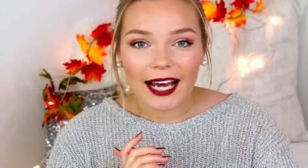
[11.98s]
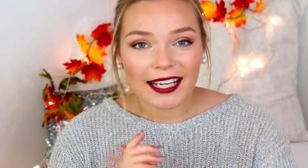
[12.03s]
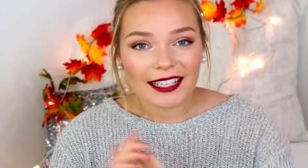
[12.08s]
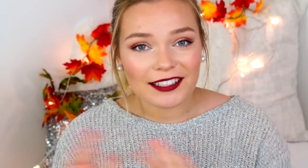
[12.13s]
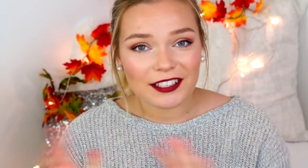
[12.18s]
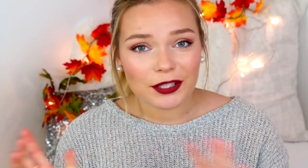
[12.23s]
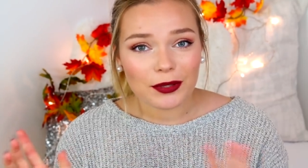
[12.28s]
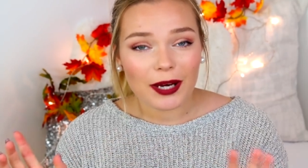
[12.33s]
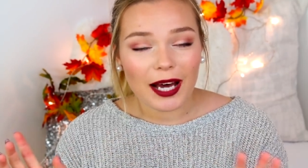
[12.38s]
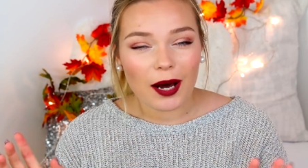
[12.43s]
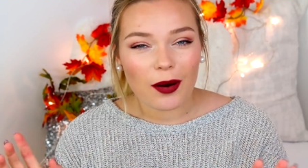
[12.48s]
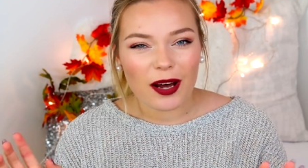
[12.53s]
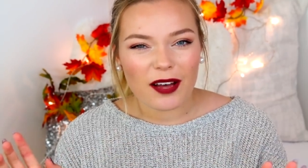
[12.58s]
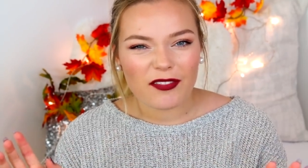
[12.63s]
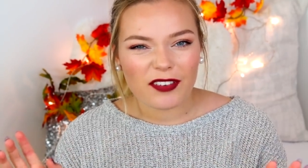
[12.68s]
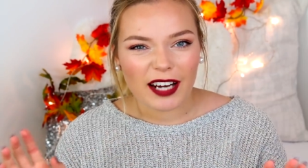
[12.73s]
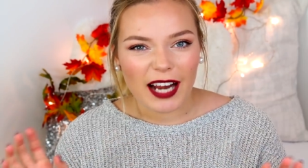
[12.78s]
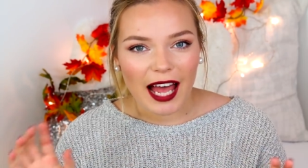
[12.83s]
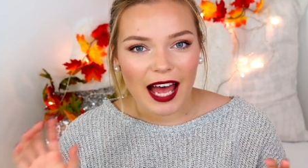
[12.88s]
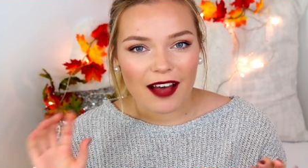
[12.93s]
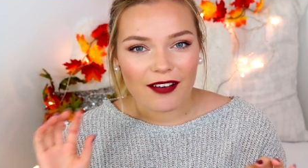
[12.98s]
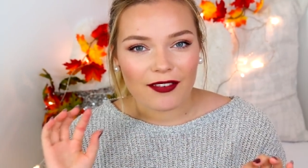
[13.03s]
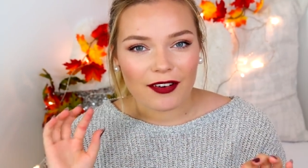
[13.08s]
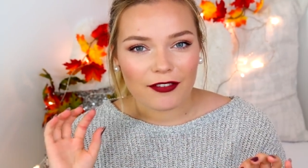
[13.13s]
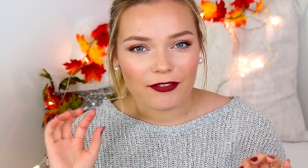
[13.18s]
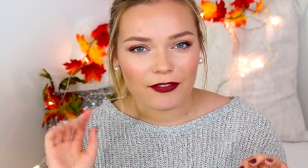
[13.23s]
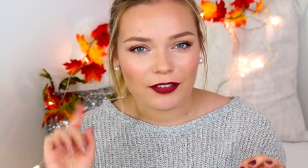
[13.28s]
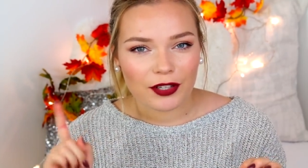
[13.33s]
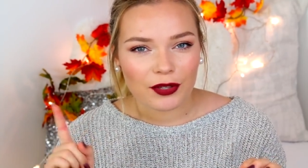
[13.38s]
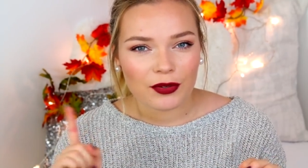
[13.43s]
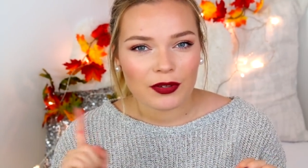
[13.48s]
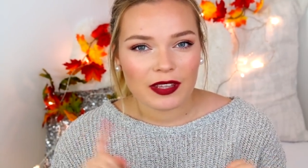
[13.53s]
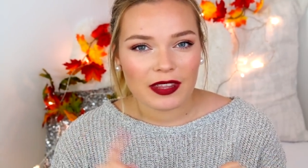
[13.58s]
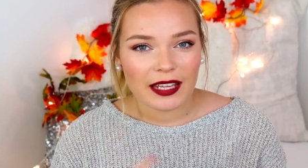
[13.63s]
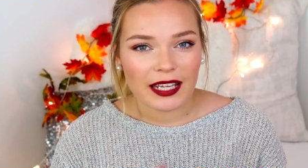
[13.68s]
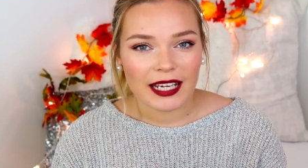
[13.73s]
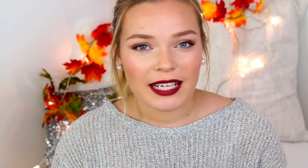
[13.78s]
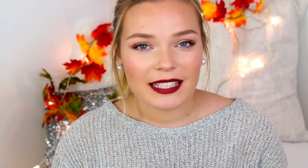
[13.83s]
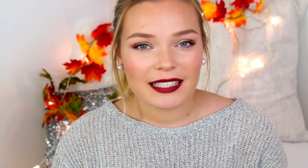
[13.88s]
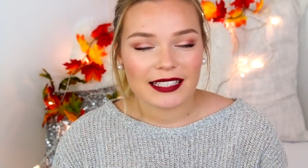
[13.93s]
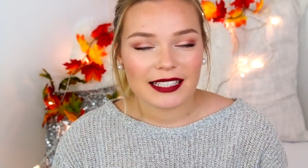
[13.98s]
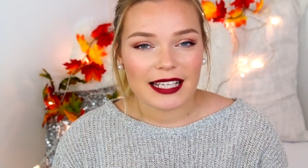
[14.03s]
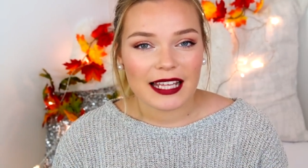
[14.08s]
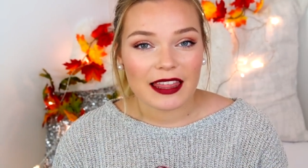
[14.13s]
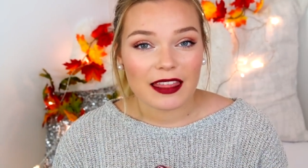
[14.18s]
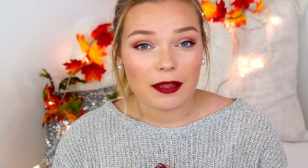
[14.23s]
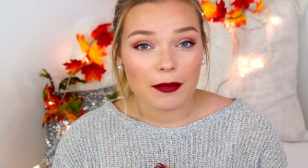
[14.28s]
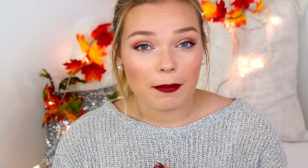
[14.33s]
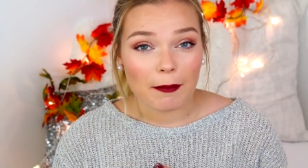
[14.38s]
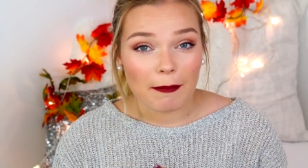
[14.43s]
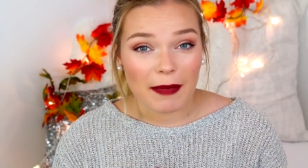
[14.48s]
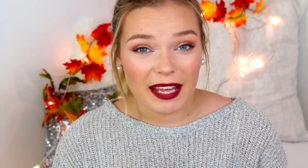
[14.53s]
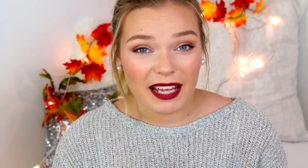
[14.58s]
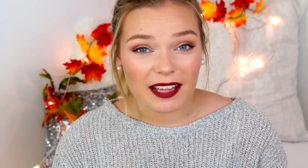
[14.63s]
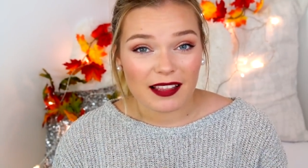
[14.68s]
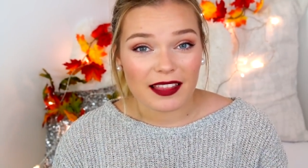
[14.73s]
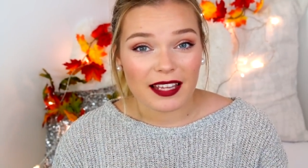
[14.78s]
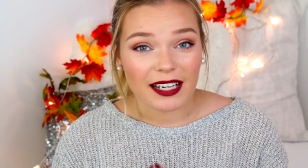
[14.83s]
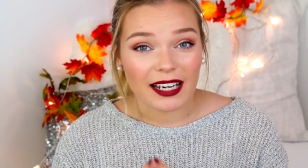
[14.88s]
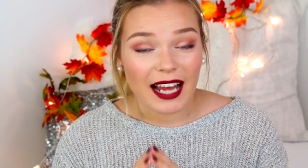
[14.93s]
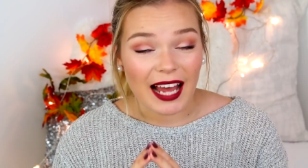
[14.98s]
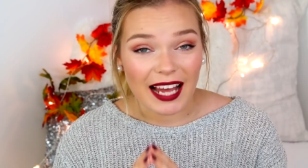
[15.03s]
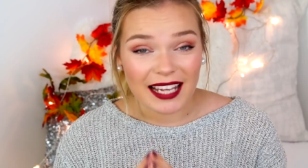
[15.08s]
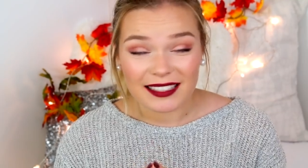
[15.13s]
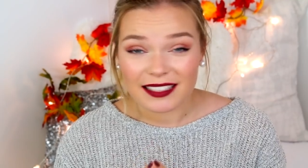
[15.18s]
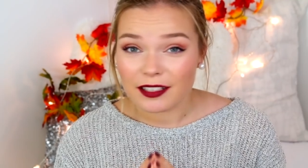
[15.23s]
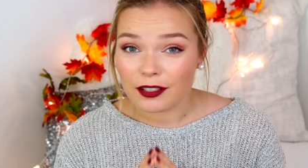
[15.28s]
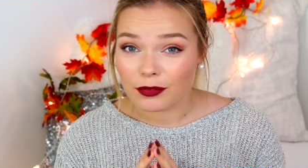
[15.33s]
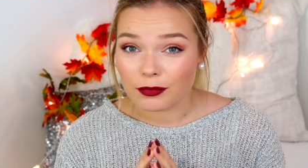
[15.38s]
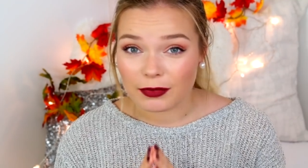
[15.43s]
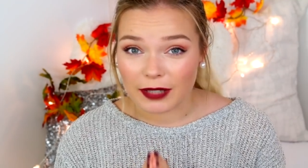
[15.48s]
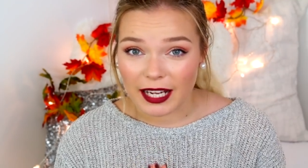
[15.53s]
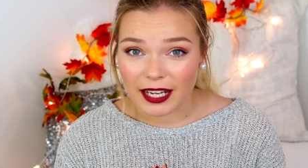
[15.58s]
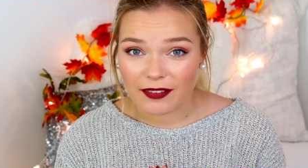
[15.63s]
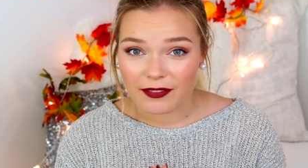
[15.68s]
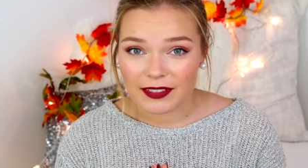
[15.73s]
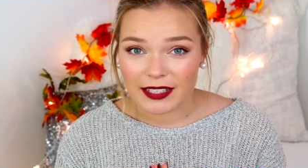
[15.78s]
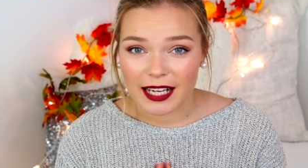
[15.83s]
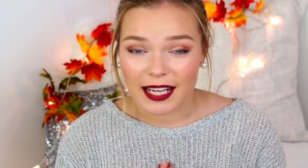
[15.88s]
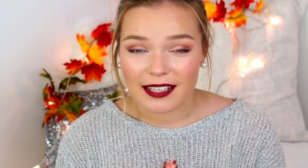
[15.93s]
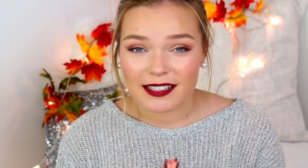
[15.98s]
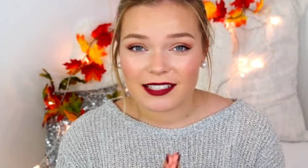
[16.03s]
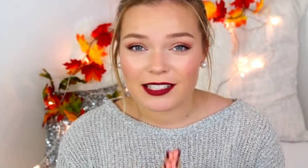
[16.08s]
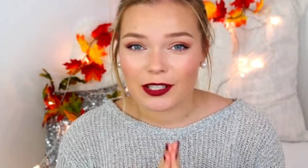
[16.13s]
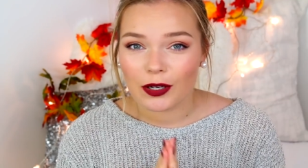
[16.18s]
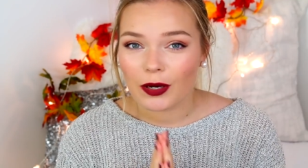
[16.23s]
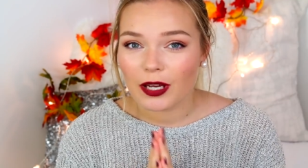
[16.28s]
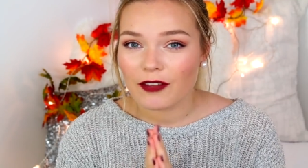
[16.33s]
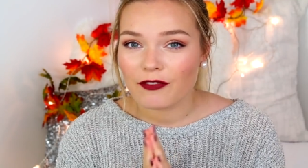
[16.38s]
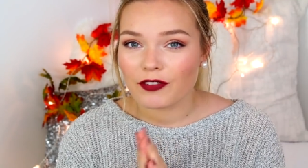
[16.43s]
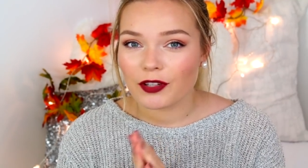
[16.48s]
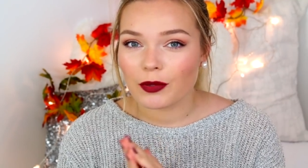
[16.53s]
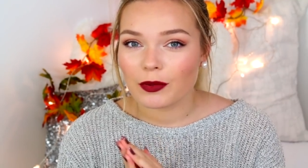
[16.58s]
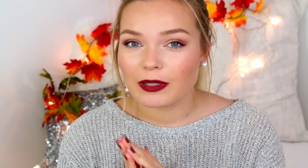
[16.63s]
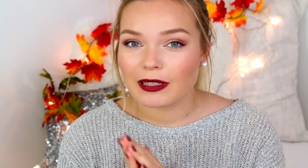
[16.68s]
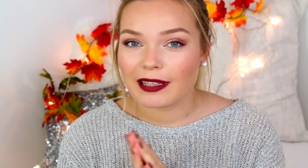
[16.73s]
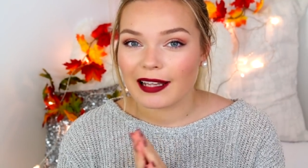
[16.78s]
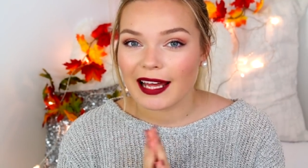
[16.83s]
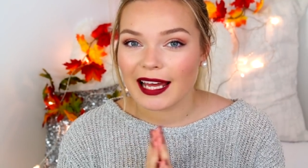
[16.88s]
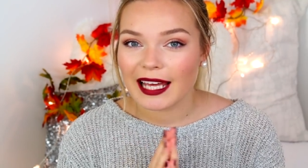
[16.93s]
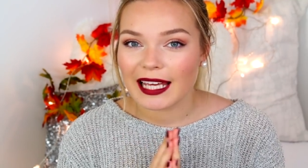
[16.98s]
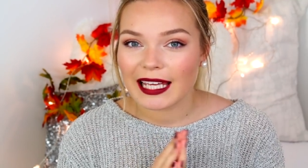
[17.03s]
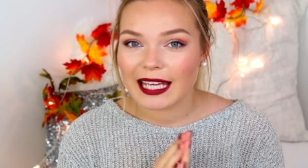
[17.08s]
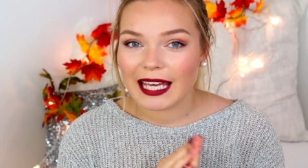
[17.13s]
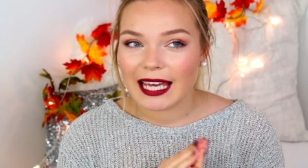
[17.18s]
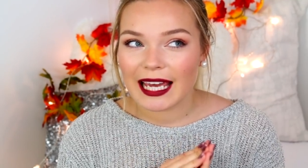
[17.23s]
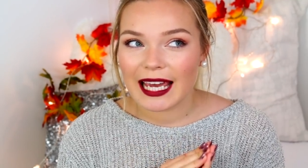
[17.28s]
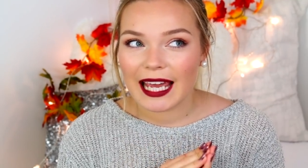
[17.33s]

I do however have a few things in the mail that hasn't arrived yet so if you would like